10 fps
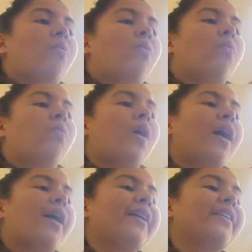
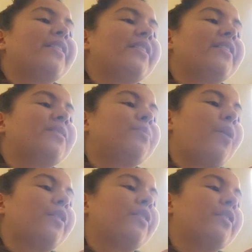Why did
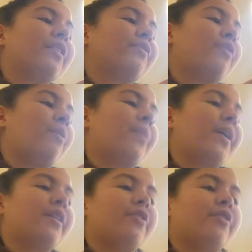Spotted Leaf
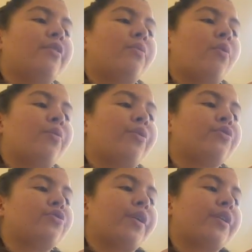abandon her warrior
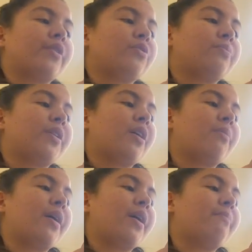training to
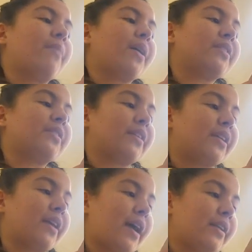become a medicine
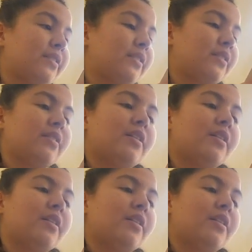cat?